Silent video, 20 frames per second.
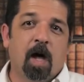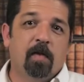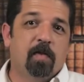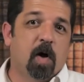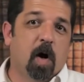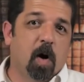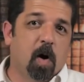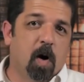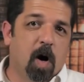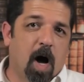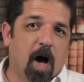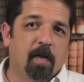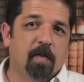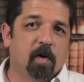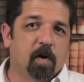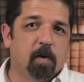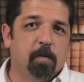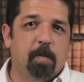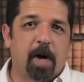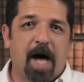There are
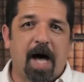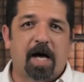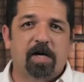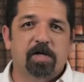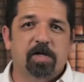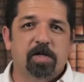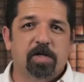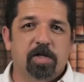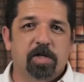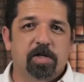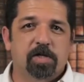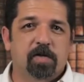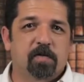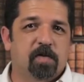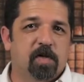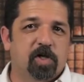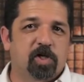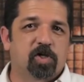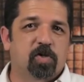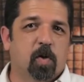other passages of
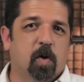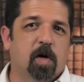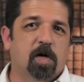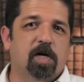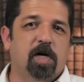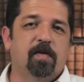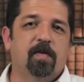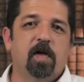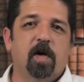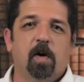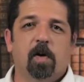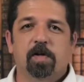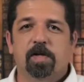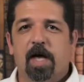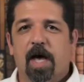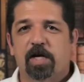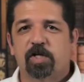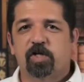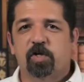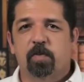this sort in the Old
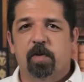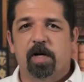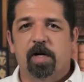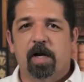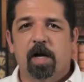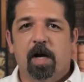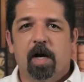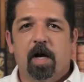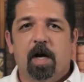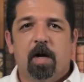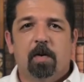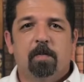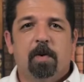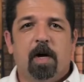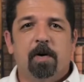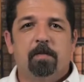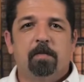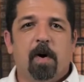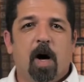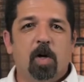Testament,
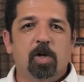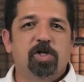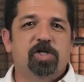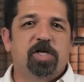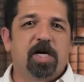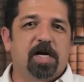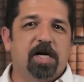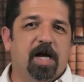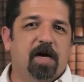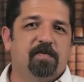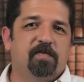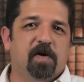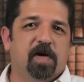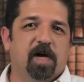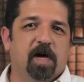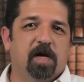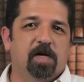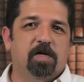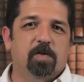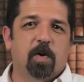but most
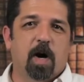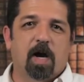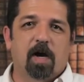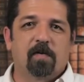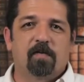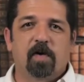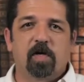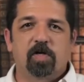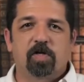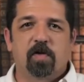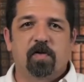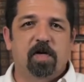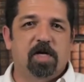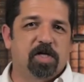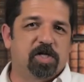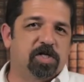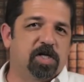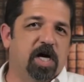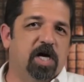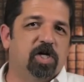significant, relevant to the
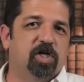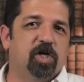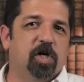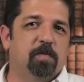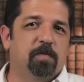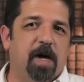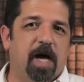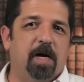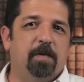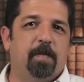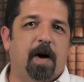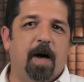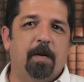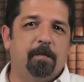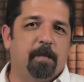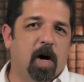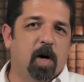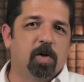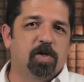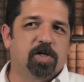distinction made by
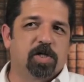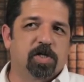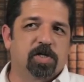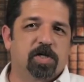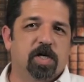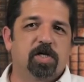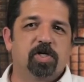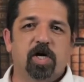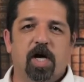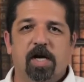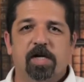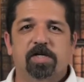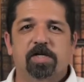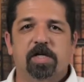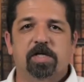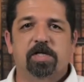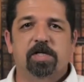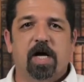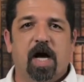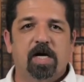Moses in
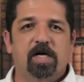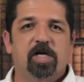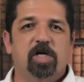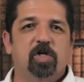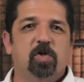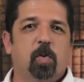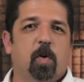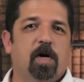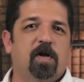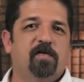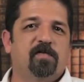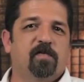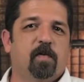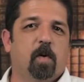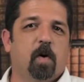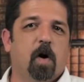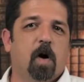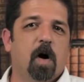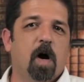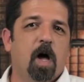Genesis
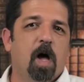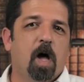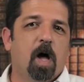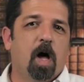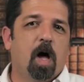19:24,